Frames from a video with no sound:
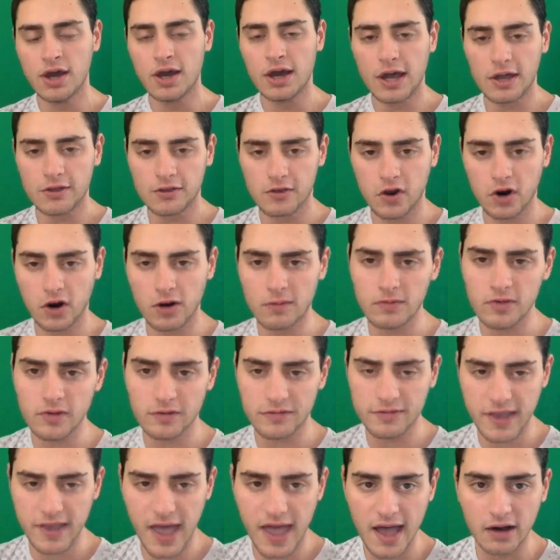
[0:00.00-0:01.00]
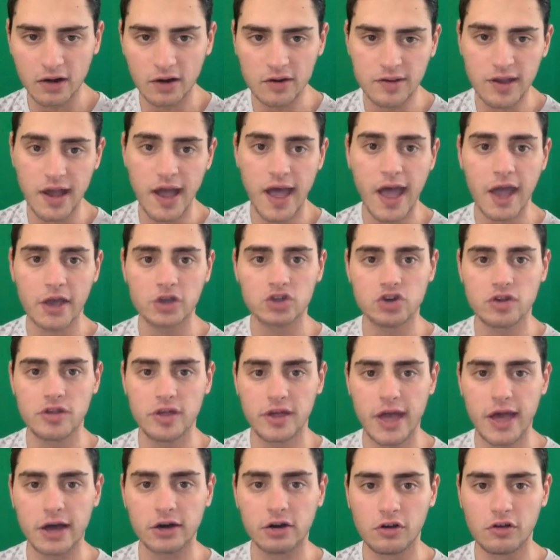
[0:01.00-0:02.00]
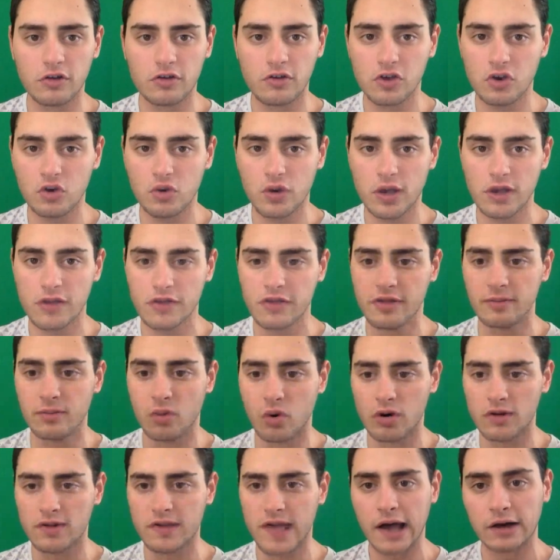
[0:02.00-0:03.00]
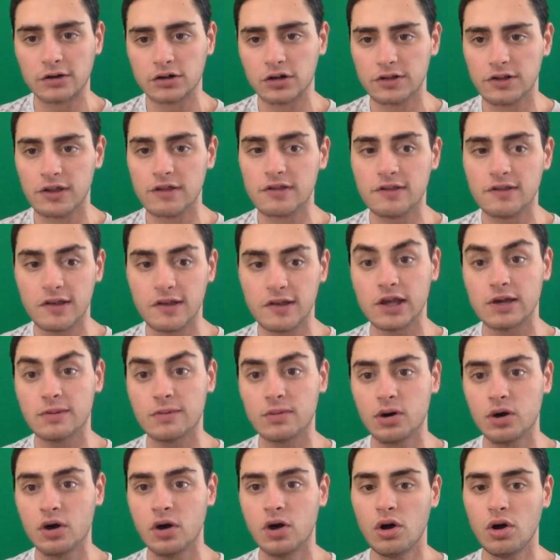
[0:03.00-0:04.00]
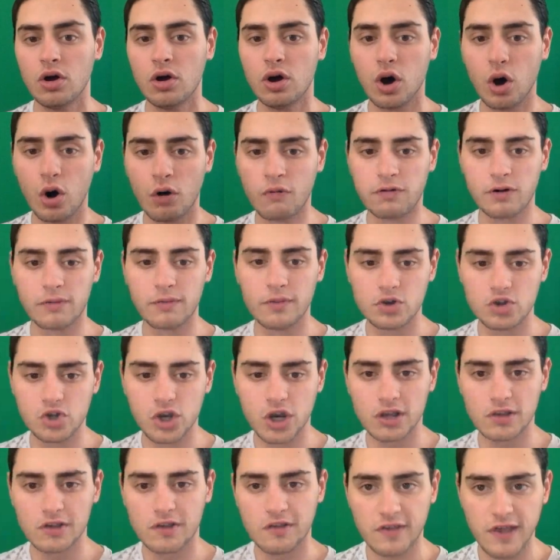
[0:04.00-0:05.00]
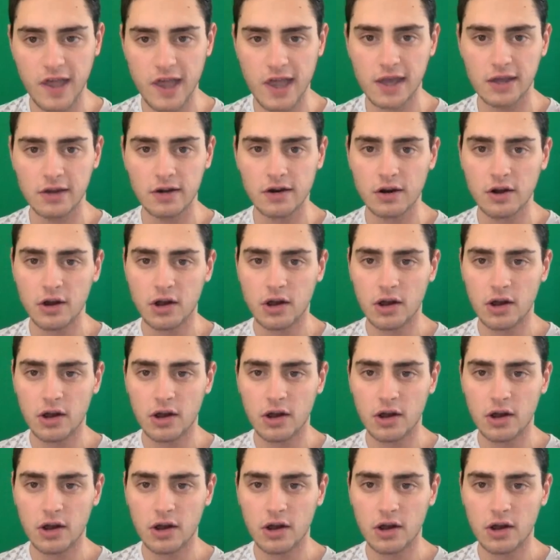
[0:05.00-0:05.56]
In terms of talent, I actually think LSU is the more talented team over Michigan State.